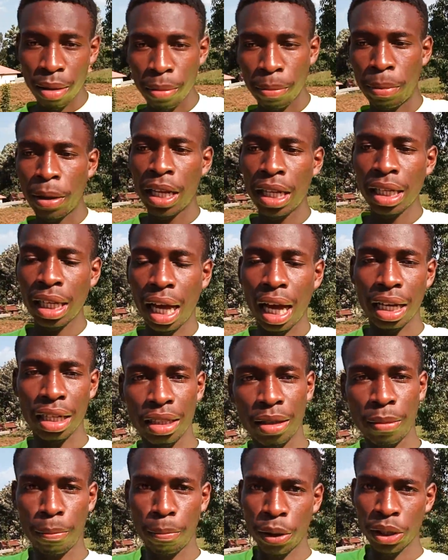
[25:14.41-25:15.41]
playing an
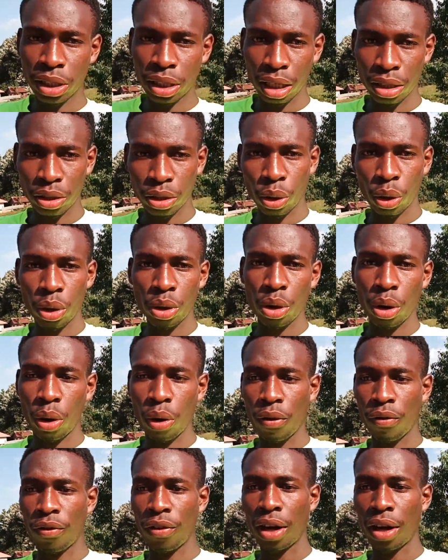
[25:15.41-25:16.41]
important role
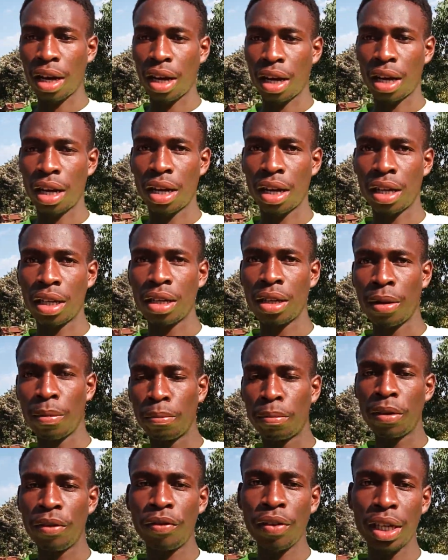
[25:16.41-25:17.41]
of
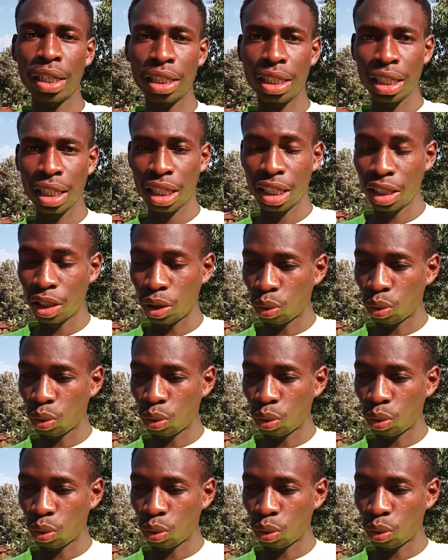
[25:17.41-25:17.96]
preventing it.